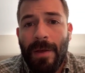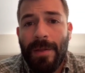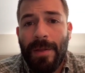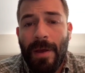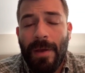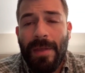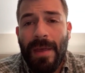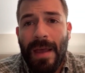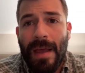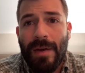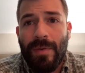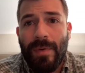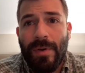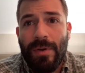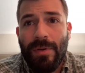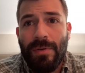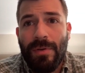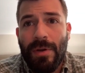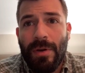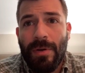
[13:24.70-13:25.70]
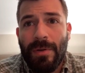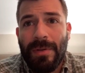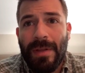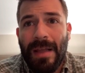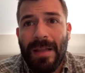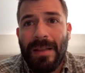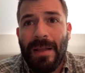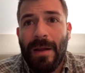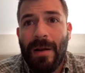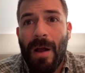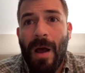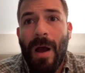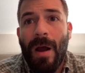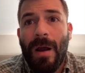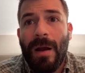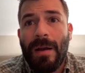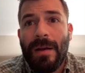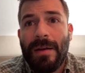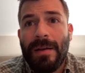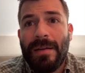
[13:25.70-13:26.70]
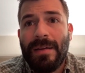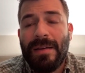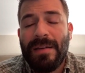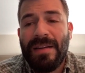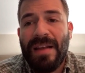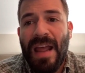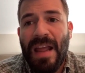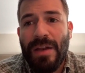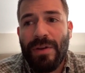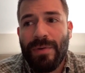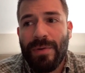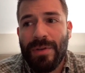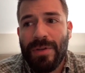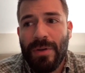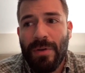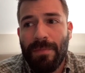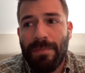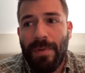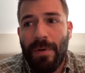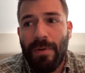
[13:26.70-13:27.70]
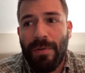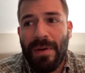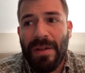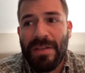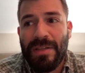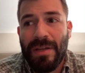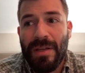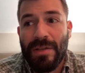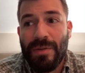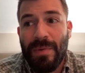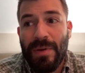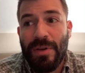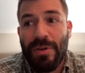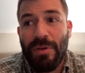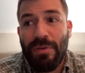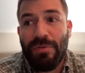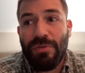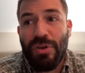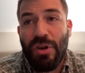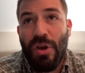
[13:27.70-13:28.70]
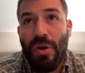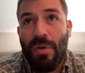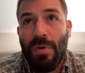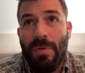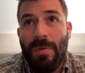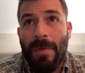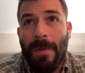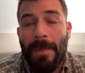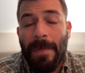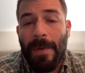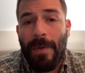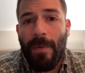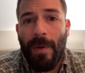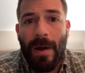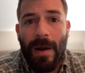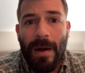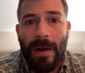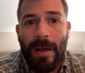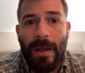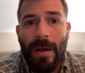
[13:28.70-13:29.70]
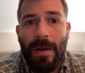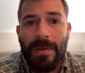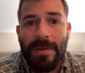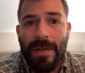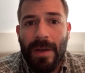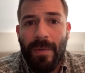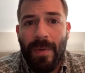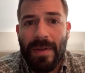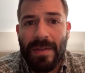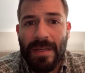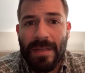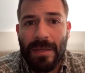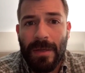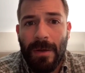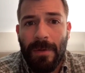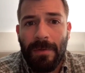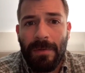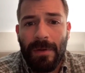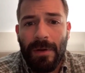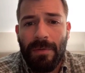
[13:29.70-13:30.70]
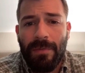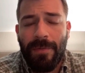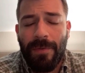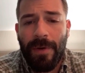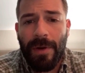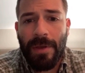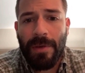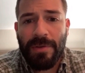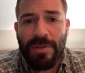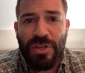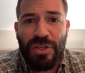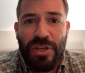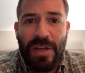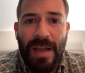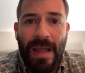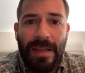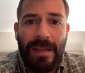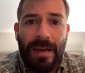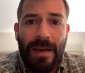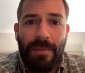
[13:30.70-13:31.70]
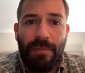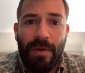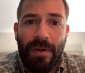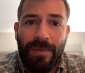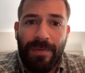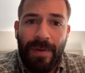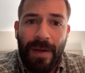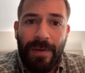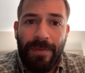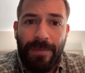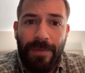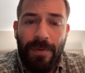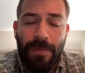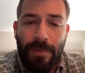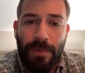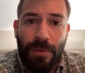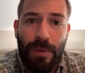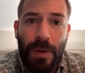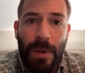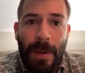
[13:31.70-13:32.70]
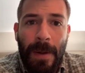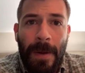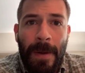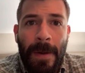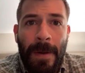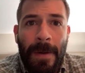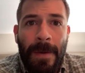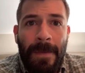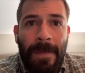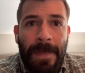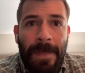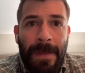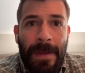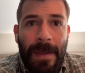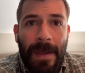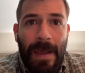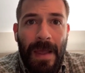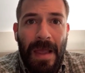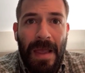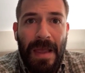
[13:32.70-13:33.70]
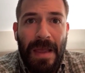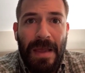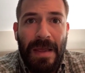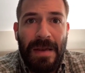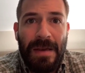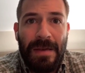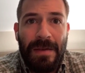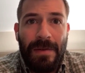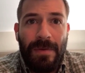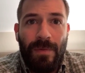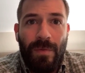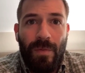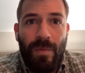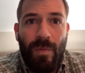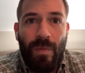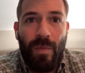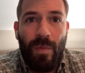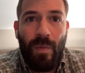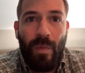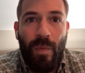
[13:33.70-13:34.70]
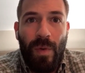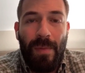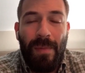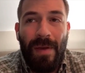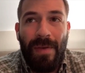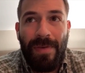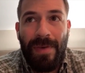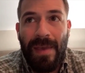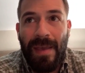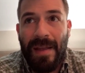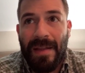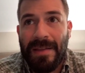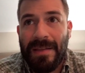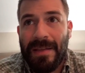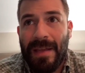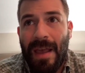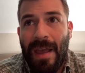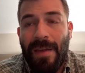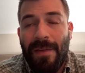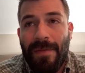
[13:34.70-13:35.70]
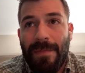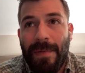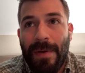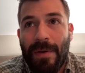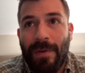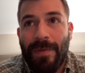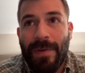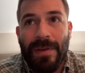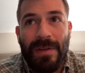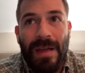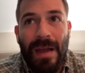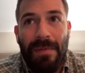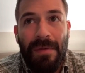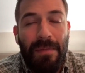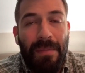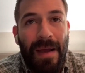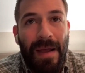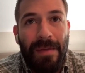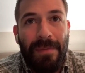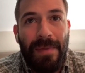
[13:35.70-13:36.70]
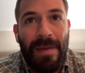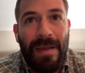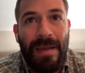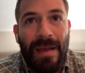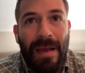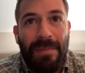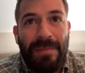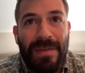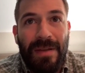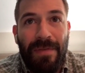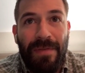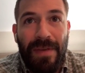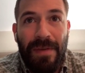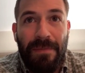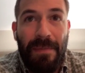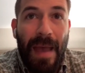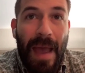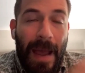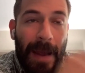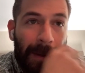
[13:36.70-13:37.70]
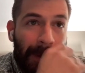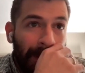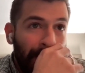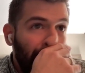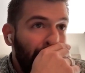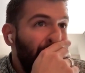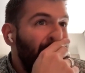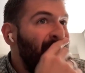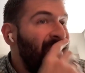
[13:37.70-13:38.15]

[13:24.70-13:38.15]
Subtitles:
On the other hand, we do know that there are dangerous components because we don't know what are the consequences long term for using genetically modified food. And we might think it's safe, but over time it might become something bad.